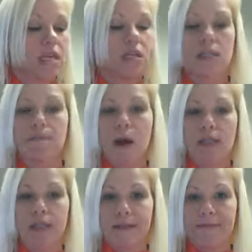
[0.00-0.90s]

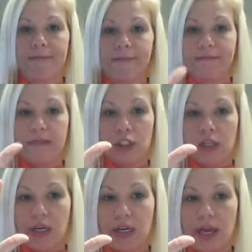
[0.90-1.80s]
Smart. You're
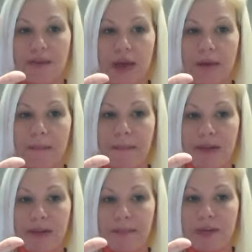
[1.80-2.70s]
going to have a
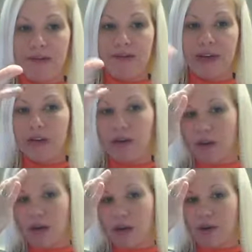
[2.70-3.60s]
bent middle
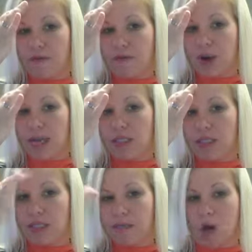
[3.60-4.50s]
finger on your forehead.
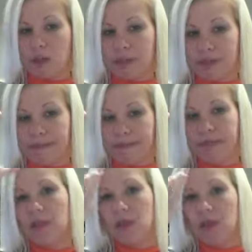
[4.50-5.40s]
Smart.
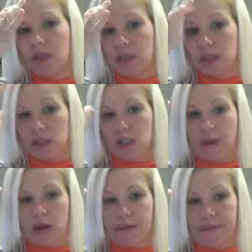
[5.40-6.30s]

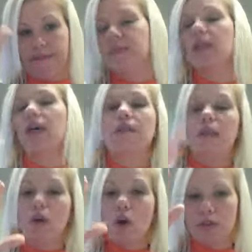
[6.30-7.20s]
Smart.
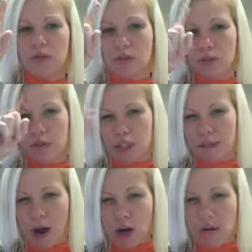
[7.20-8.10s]
Then you'll also do
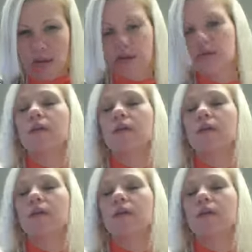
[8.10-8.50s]
smart,